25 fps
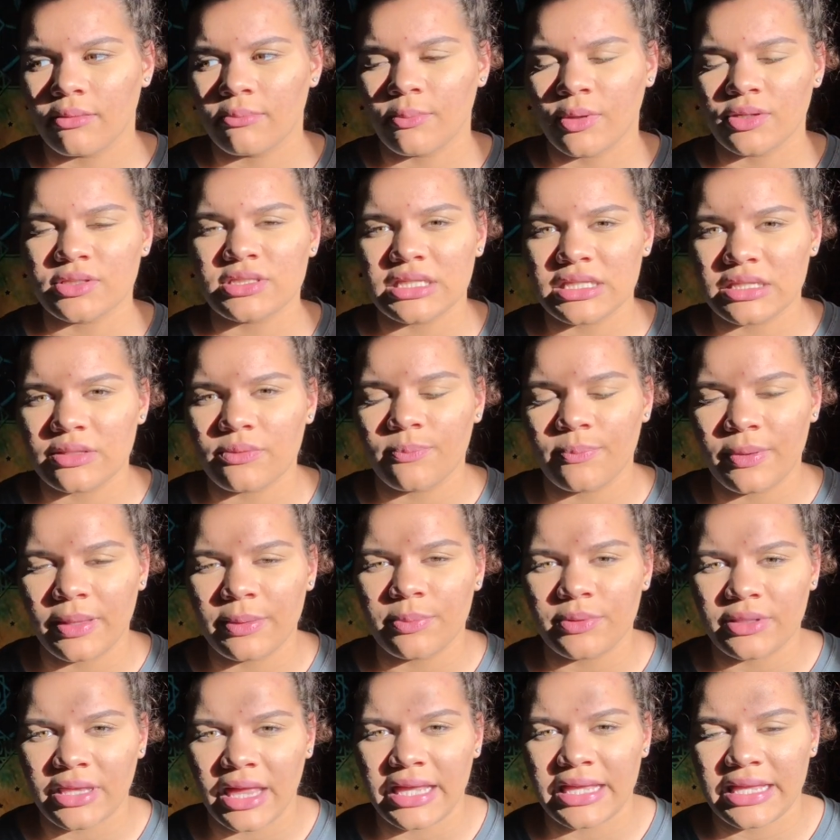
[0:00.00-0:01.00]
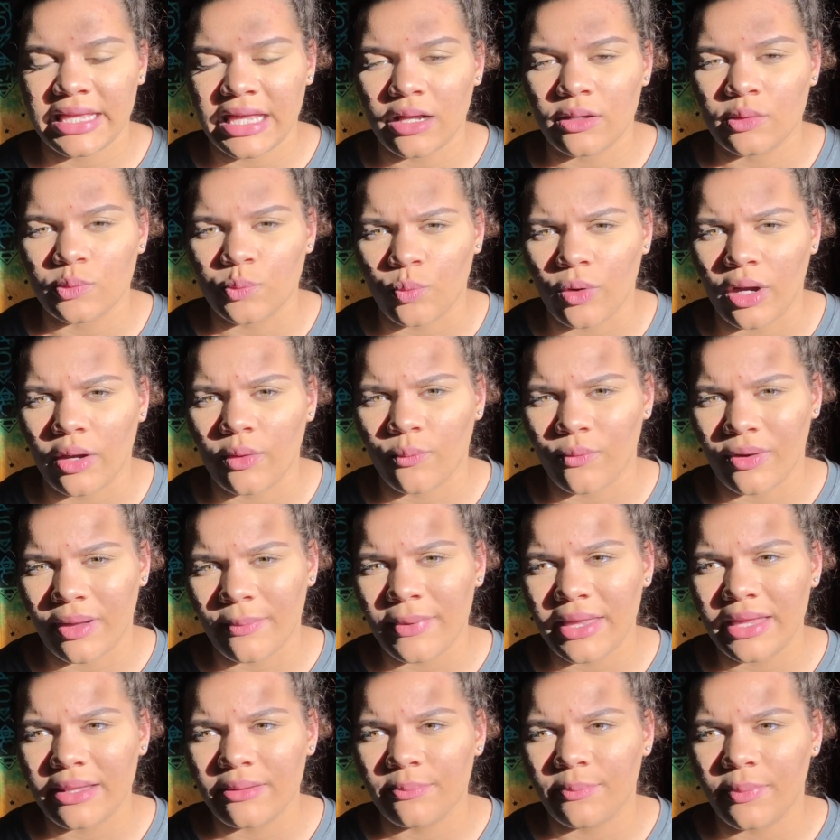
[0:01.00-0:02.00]
most of the people that he killed were
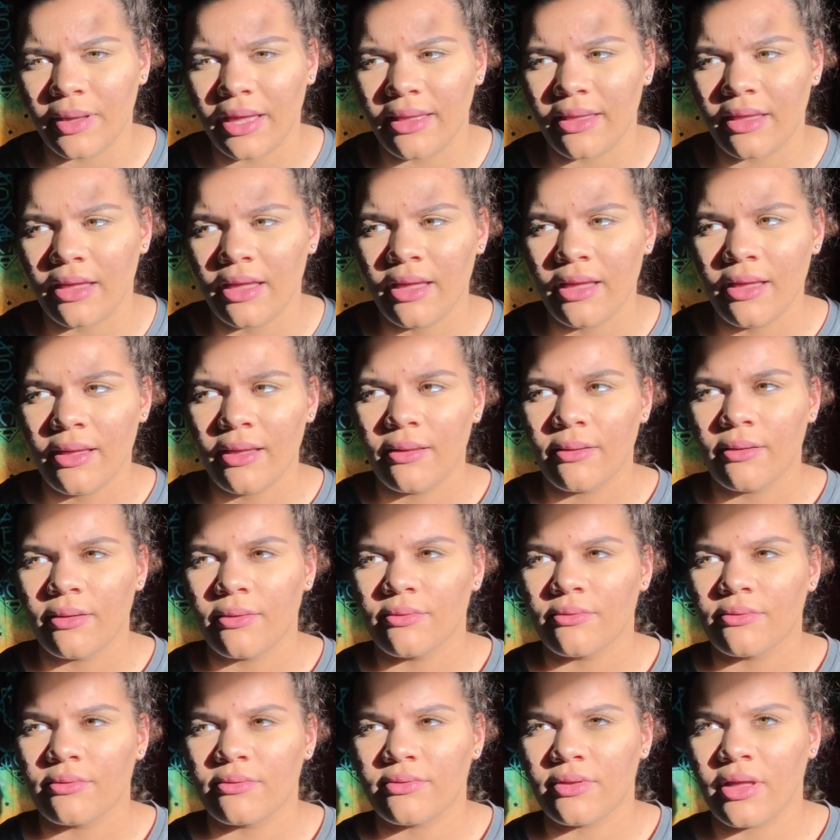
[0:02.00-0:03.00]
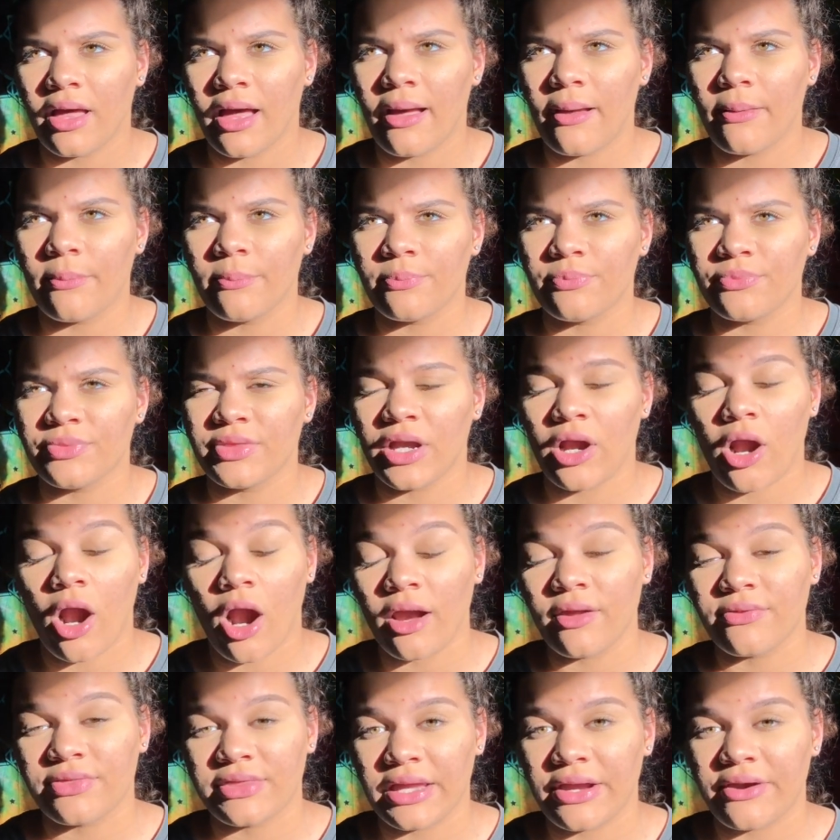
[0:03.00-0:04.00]
women, but um, there
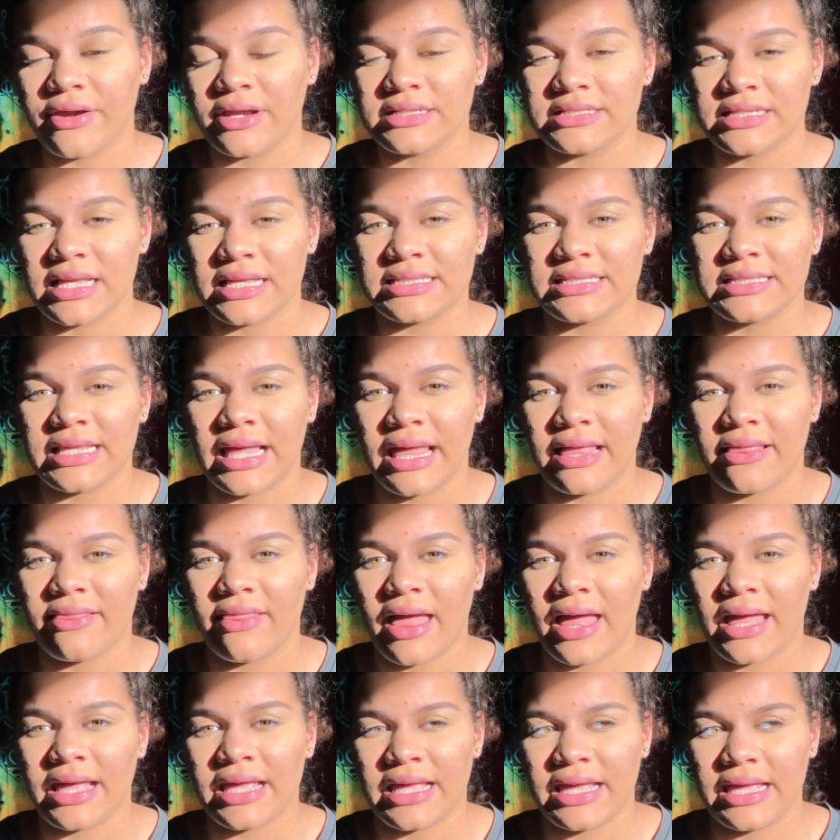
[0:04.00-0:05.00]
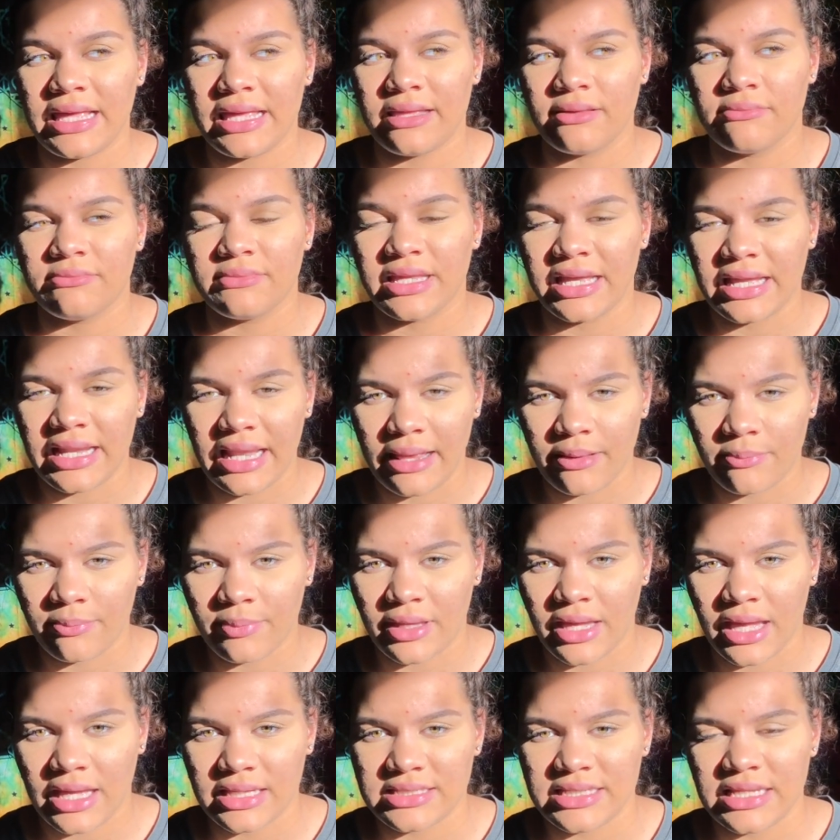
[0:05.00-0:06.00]
are theories that say that he didn't
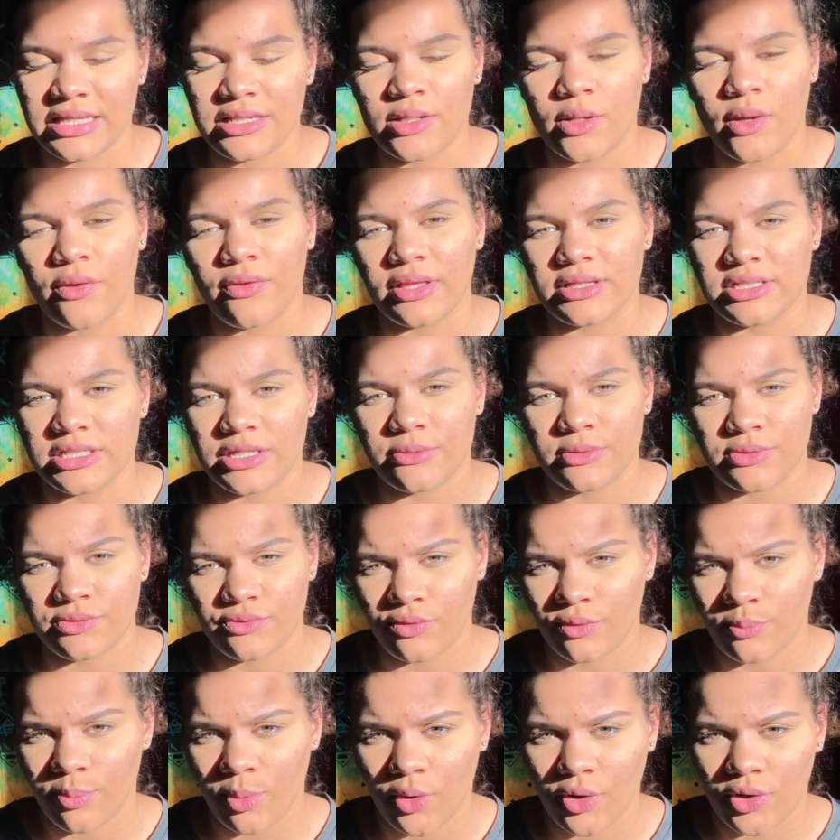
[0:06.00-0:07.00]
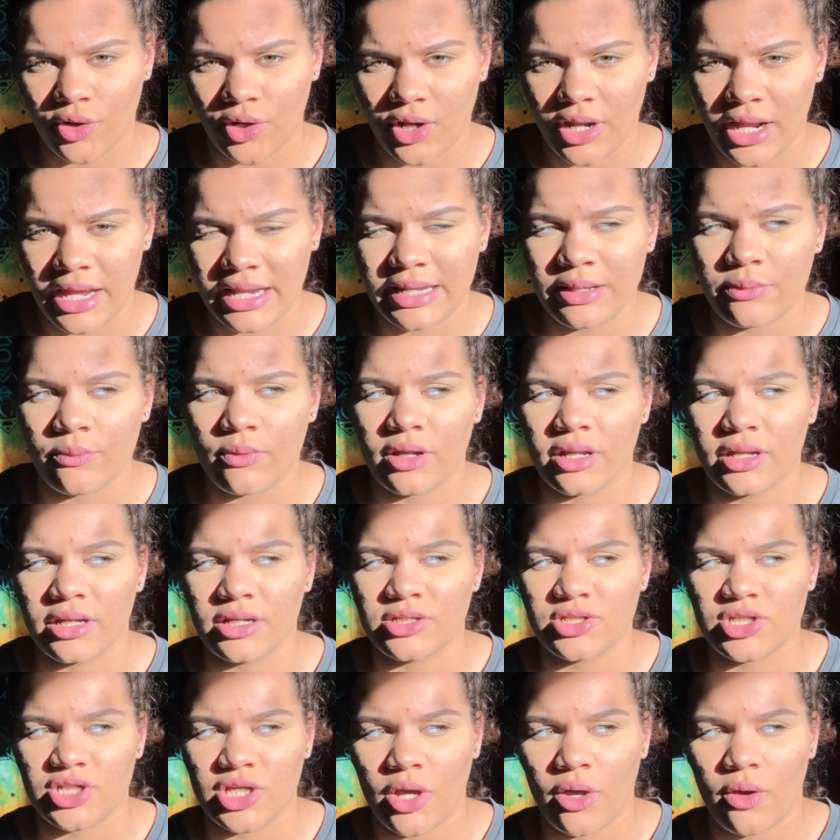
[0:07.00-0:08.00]
because he knew that she was a reporter and he wanted
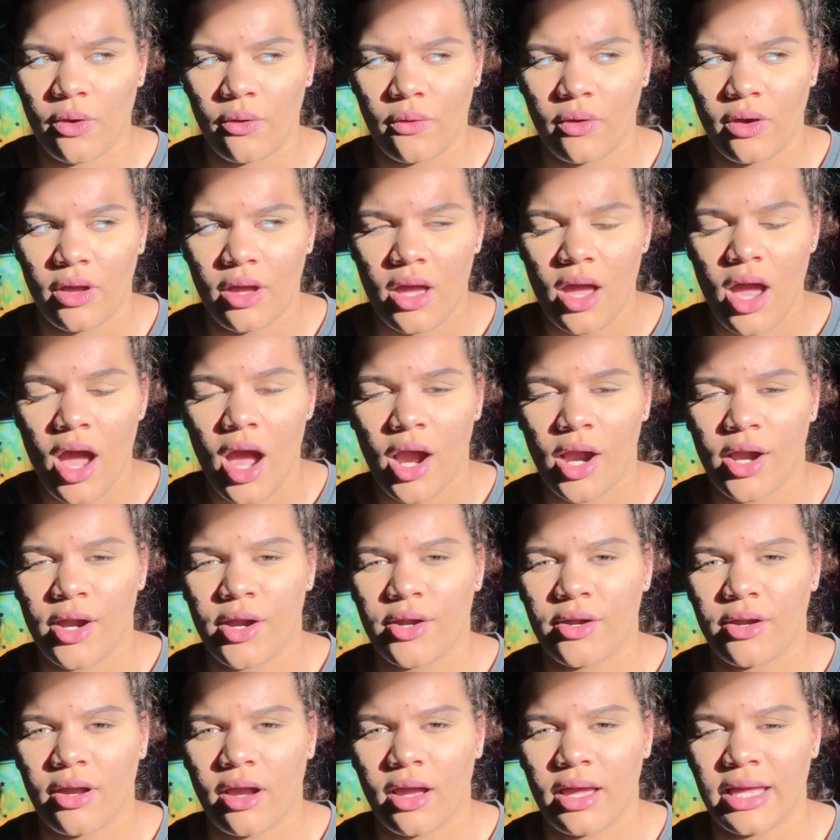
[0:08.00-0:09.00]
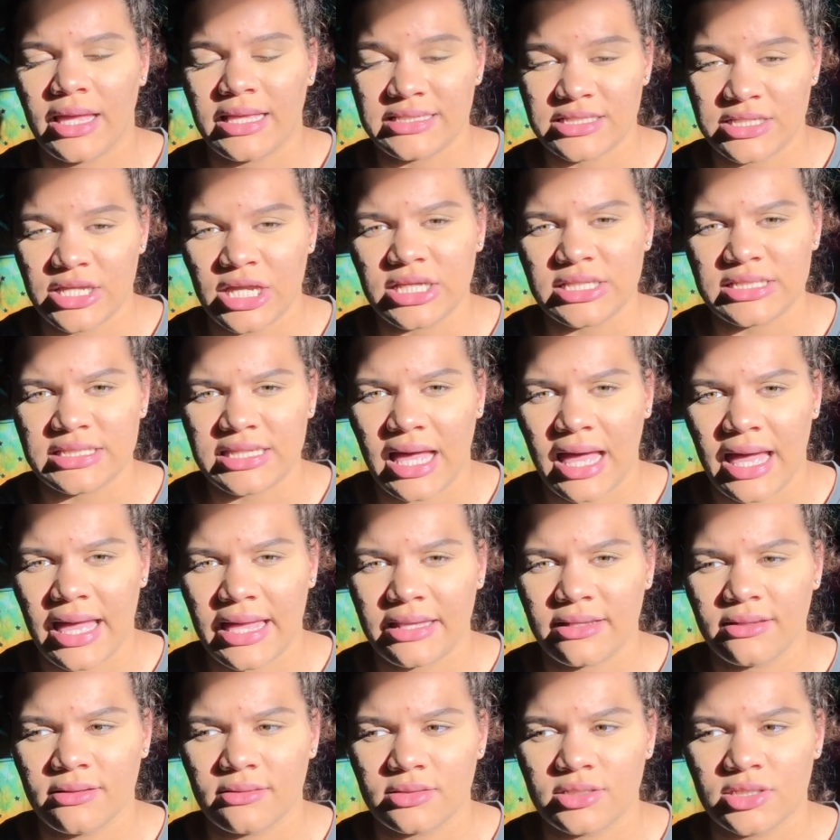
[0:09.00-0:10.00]
to show her his good
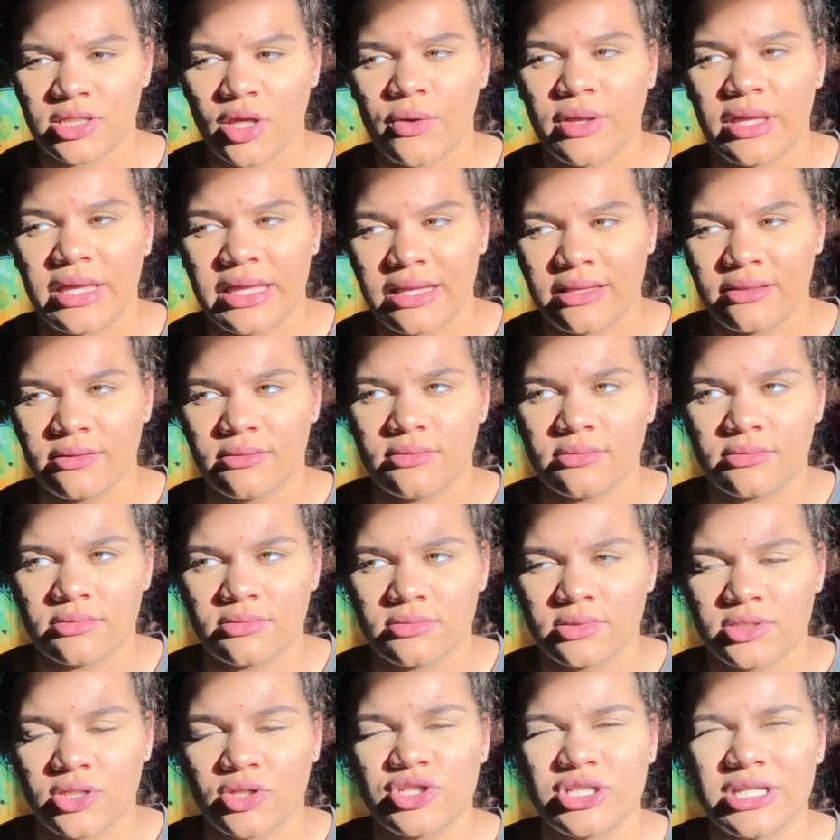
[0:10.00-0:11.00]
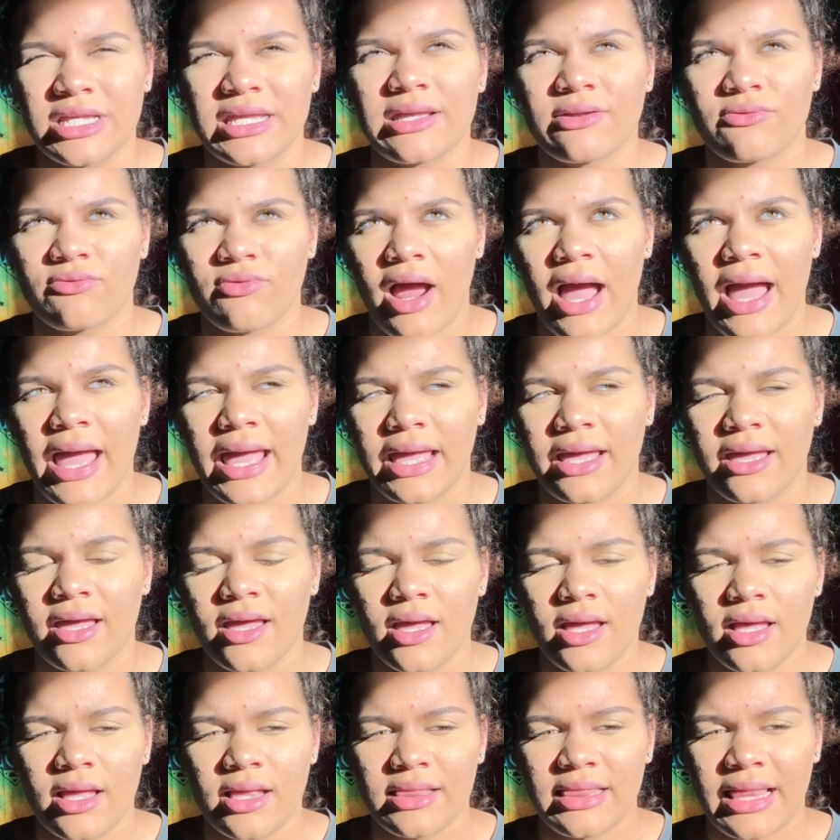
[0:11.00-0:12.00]
side so he could so she could write
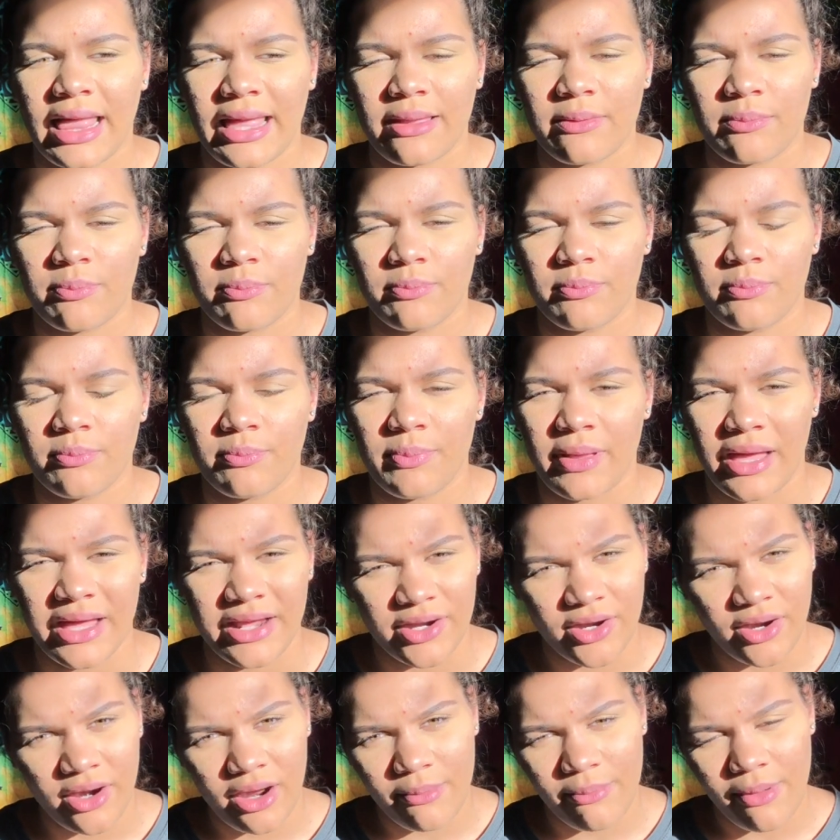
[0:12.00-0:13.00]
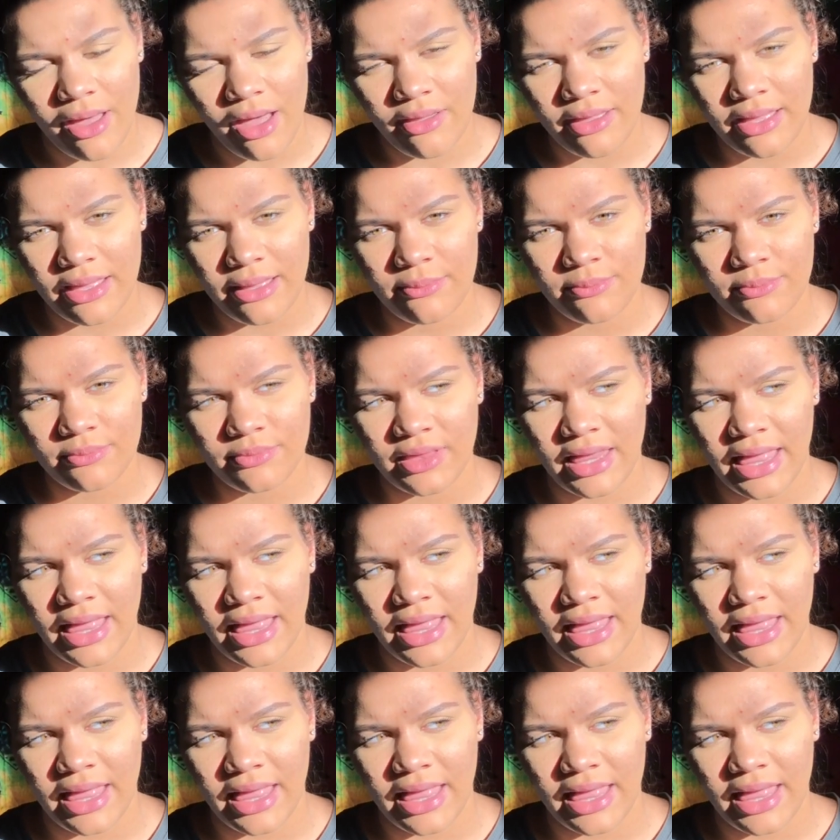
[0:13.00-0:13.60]
like better about him.